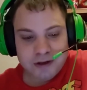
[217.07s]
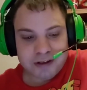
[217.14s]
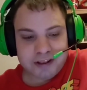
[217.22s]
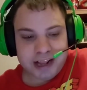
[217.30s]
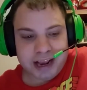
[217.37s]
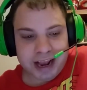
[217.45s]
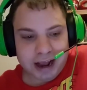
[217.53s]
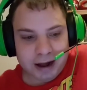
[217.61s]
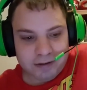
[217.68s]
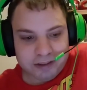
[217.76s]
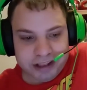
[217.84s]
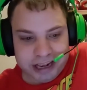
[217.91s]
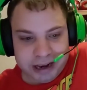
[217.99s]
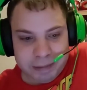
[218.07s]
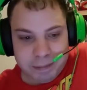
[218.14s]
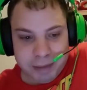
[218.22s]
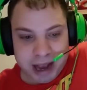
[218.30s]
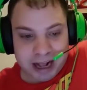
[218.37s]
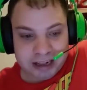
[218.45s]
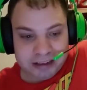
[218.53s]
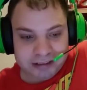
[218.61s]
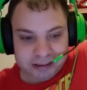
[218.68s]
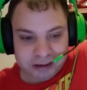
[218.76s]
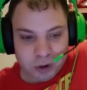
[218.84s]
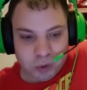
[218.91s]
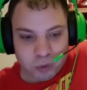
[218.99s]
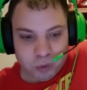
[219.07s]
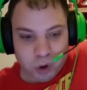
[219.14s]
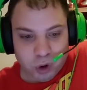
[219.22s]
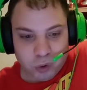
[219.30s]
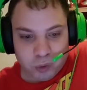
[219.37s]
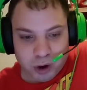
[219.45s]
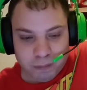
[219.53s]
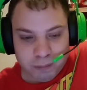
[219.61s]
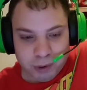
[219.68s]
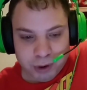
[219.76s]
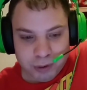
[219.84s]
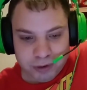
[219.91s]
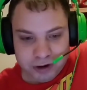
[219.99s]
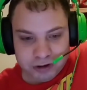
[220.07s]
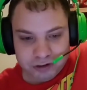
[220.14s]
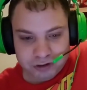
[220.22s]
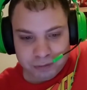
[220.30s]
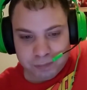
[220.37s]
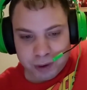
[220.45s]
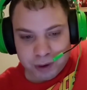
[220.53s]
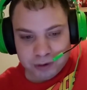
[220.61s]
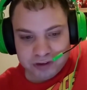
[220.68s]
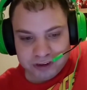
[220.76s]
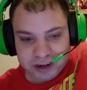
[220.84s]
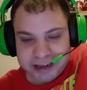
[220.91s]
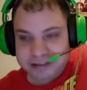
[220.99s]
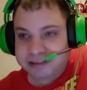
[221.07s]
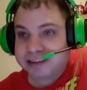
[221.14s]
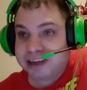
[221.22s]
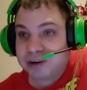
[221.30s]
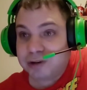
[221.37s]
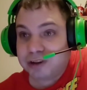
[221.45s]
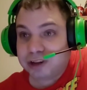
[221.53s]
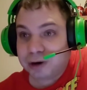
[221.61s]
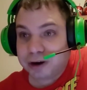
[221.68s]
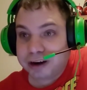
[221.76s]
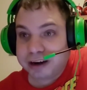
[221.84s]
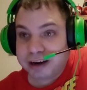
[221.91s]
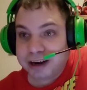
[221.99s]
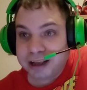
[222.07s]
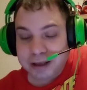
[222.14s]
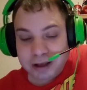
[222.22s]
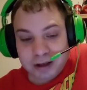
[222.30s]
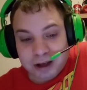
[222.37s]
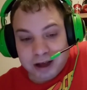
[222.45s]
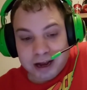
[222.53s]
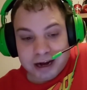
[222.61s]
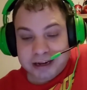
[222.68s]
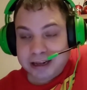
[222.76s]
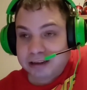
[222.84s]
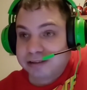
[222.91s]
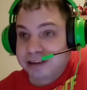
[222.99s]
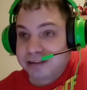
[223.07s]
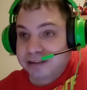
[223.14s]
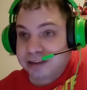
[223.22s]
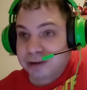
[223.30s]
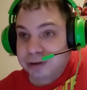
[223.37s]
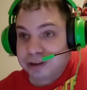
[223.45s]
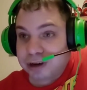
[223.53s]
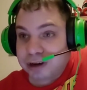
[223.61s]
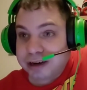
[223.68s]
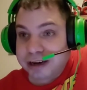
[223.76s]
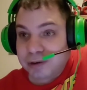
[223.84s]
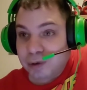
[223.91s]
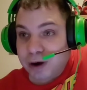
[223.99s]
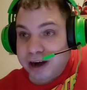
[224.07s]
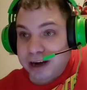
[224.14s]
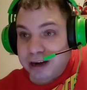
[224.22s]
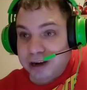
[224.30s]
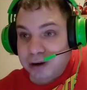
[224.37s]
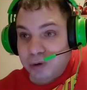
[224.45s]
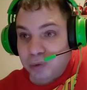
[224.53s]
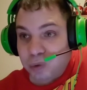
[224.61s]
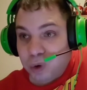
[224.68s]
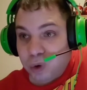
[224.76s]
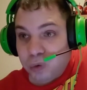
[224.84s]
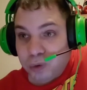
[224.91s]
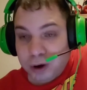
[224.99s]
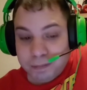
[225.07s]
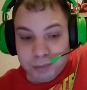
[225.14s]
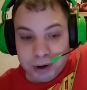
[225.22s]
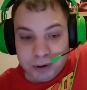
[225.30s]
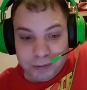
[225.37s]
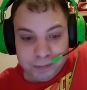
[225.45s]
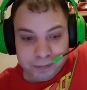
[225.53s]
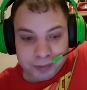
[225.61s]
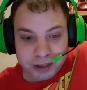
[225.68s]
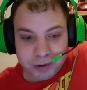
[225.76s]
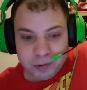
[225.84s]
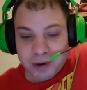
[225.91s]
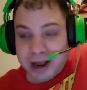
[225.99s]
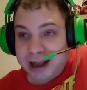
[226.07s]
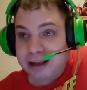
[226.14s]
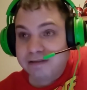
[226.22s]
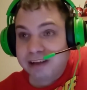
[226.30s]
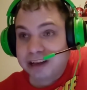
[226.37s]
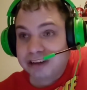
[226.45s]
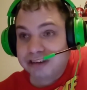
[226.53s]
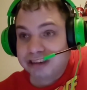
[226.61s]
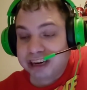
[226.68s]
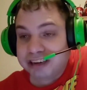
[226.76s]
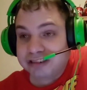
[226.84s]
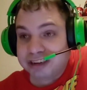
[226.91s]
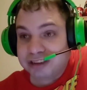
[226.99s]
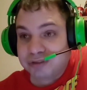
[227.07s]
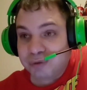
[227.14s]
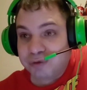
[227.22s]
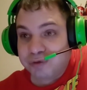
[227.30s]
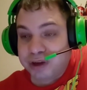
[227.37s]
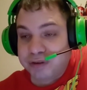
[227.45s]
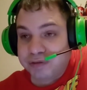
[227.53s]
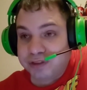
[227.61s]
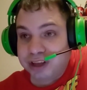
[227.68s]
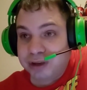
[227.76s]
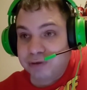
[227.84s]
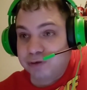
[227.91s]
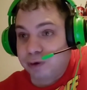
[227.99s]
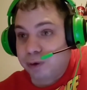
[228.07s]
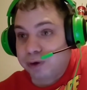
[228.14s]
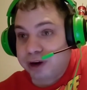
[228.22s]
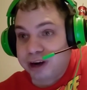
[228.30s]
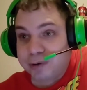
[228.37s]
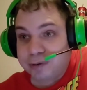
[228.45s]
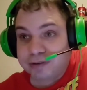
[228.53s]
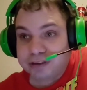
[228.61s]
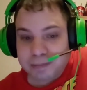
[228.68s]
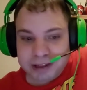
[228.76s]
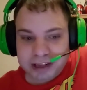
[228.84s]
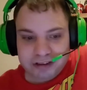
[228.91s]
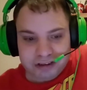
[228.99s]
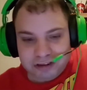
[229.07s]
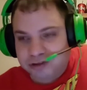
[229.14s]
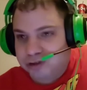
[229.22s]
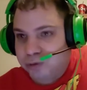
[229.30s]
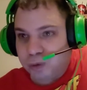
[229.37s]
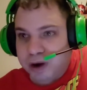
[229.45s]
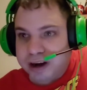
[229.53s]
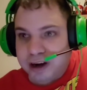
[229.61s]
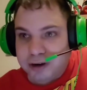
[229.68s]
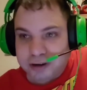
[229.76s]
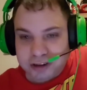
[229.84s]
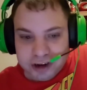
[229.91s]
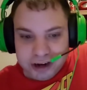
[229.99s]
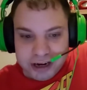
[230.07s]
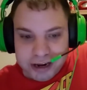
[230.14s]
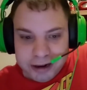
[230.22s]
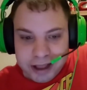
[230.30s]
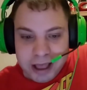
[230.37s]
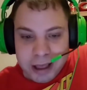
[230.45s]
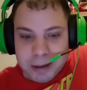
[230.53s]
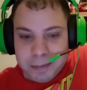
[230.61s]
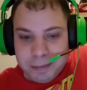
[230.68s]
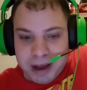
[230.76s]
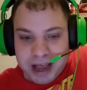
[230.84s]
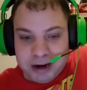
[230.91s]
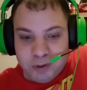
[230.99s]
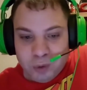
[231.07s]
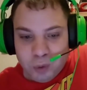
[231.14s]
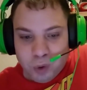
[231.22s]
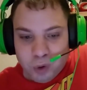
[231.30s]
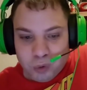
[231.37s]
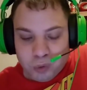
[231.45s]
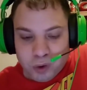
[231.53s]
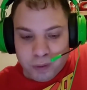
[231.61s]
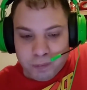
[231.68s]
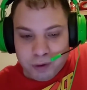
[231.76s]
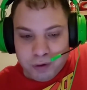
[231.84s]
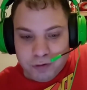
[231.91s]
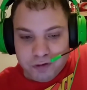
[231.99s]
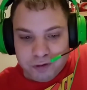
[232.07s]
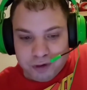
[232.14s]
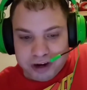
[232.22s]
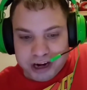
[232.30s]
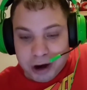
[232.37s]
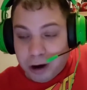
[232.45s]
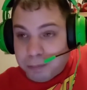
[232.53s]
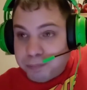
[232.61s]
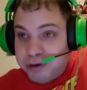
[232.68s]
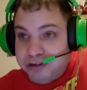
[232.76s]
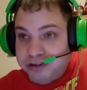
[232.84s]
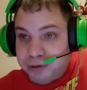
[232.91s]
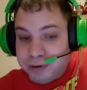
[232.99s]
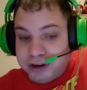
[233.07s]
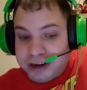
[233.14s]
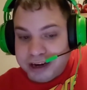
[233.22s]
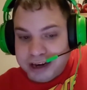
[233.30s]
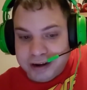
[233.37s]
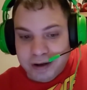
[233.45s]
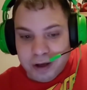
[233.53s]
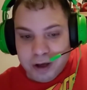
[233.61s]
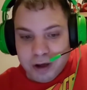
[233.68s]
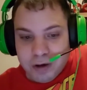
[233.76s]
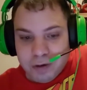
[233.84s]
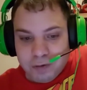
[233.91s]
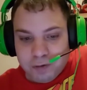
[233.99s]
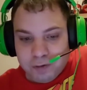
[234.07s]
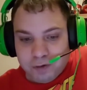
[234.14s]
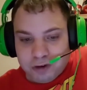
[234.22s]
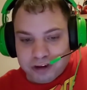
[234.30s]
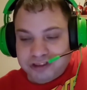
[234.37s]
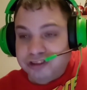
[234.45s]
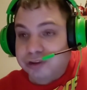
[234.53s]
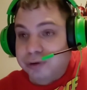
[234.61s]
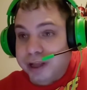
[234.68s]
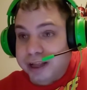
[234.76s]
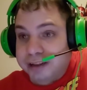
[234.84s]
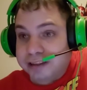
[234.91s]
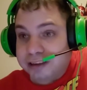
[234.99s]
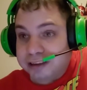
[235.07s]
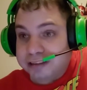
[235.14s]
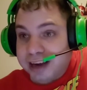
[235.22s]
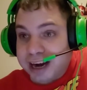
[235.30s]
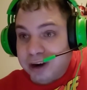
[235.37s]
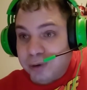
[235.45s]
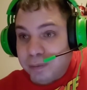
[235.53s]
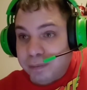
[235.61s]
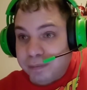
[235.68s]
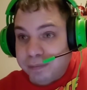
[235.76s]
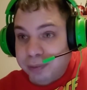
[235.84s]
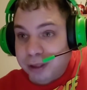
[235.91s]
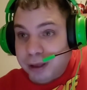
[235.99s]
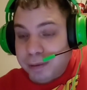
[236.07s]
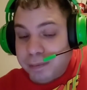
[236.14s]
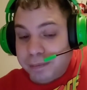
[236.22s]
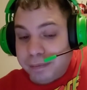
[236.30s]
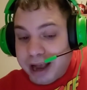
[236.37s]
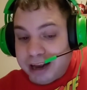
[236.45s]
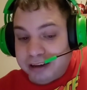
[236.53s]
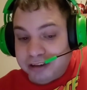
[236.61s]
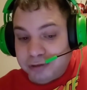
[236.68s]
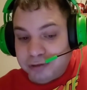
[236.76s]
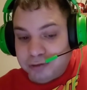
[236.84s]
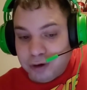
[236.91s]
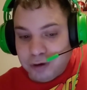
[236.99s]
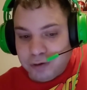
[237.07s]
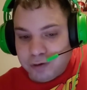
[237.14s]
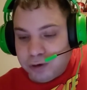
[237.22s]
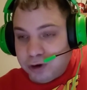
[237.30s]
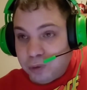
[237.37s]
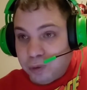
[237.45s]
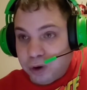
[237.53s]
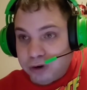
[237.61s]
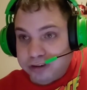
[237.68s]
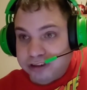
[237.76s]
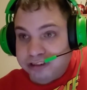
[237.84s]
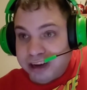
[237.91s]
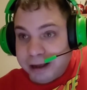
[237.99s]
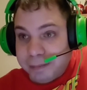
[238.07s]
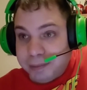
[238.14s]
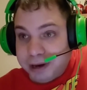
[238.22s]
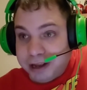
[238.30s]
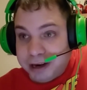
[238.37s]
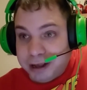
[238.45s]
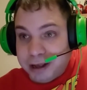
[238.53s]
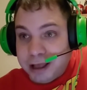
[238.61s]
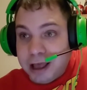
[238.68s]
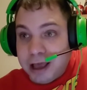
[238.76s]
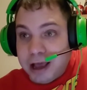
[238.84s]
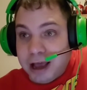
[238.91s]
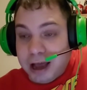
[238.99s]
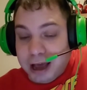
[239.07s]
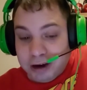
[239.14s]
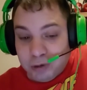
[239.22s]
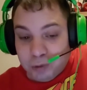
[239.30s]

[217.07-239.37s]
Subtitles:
They have the men's Royal Rumble. Supposedly, it's still 30. I guess it's still 30. Regular Royal Rumble. We haven't changed it to 50, 40, or something. It's just a regular 30 man Royal Rumble for the opportunity to get the title match for the world champion at